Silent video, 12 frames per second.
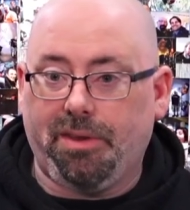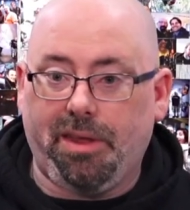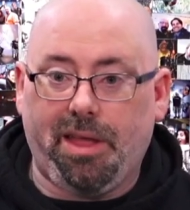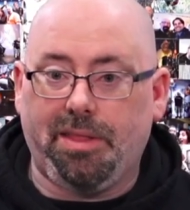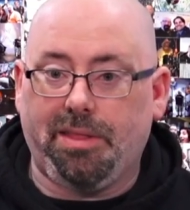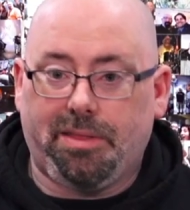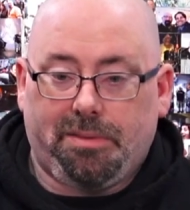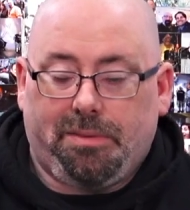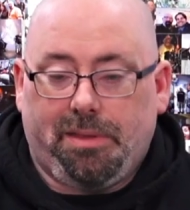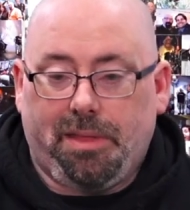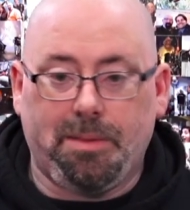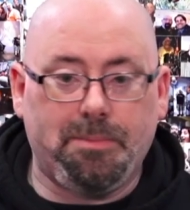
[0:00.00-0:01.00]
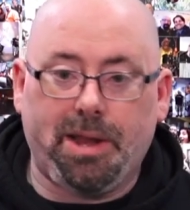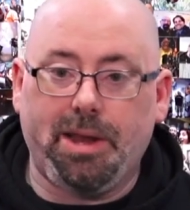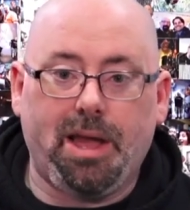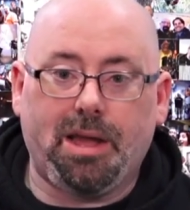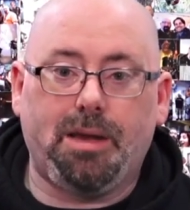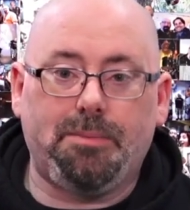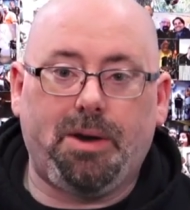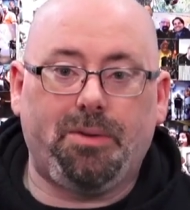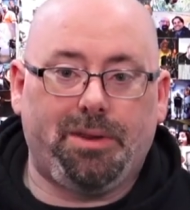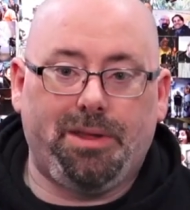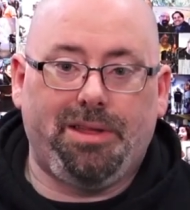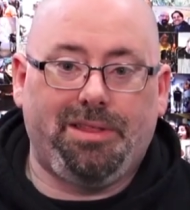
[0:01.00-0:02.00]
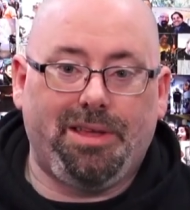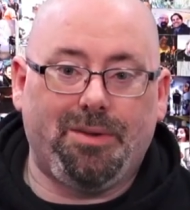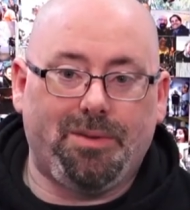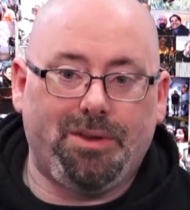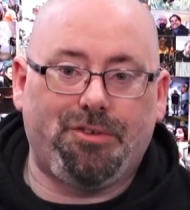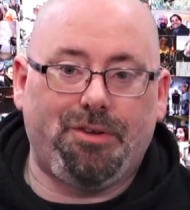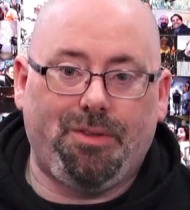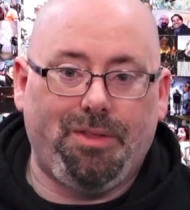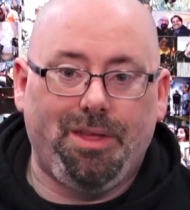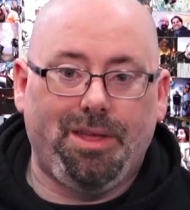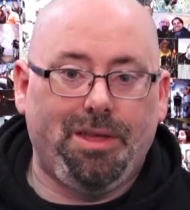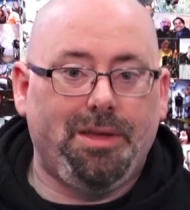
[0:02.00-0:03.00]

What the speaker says: And they might not come out in the original